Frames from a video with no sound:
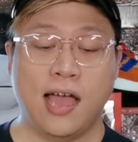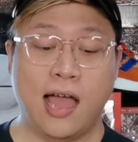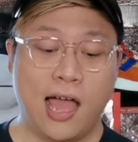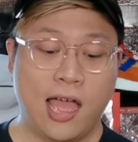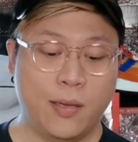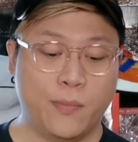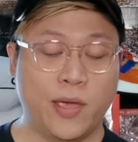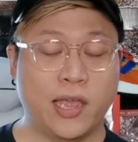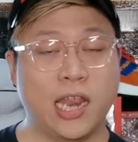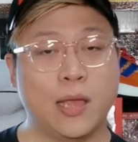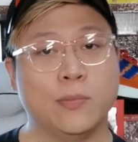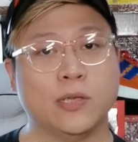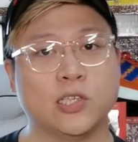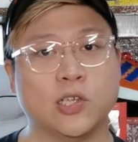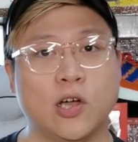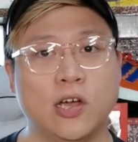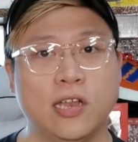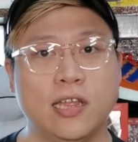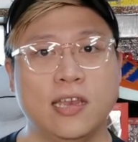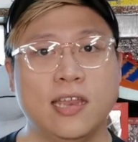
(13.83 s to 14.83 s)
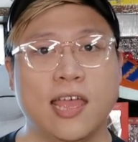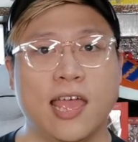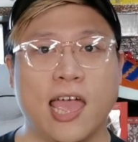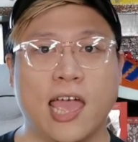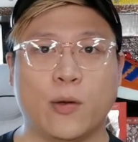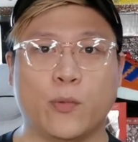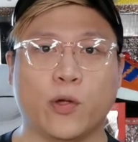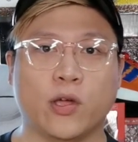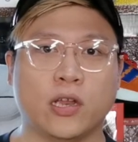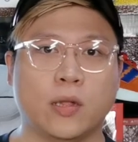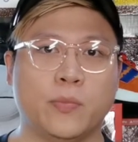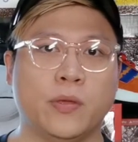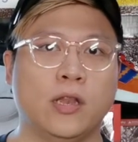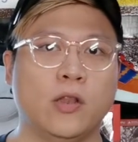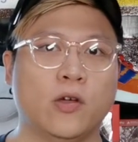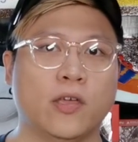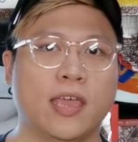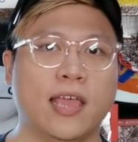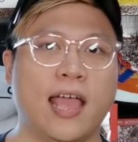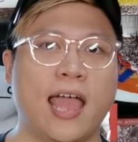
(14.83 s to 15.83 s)
Hi, my name is Colin, and we're going to be
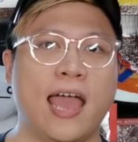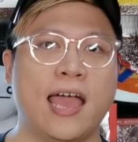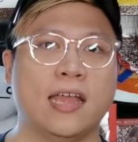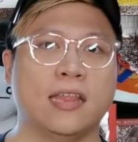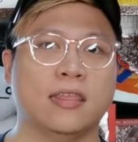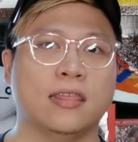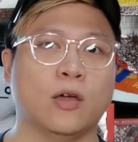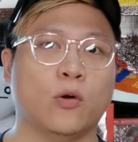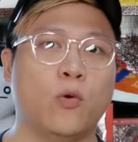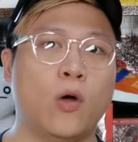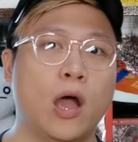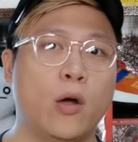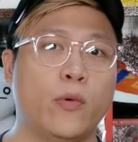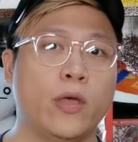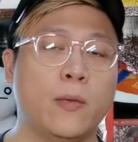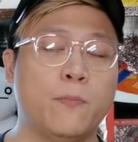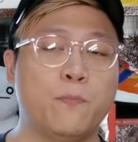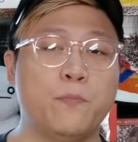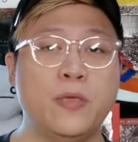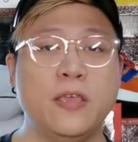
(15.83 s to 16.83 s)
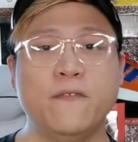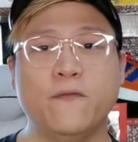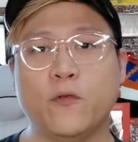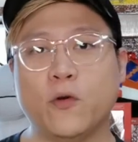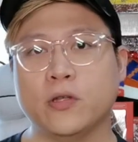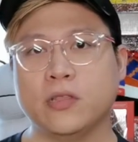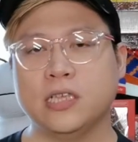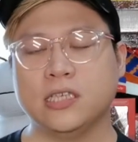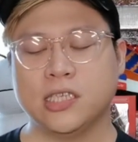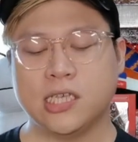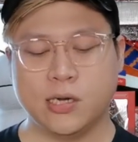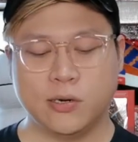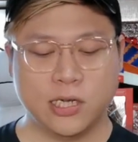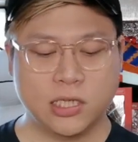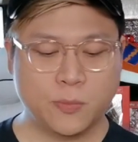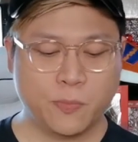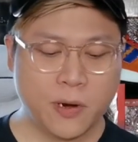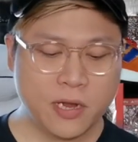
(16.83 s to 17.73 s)
looking at the Huawei P40 series,